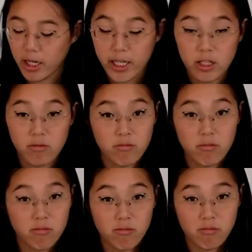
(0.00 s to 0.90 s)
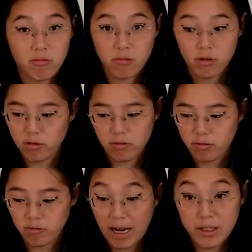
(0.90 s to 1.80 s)
can
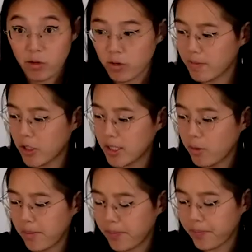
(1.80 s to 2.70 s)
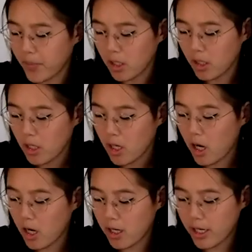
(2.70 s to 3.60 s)
razz through as much as I want.
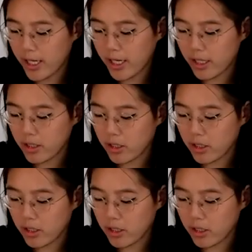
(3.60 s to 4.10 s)
I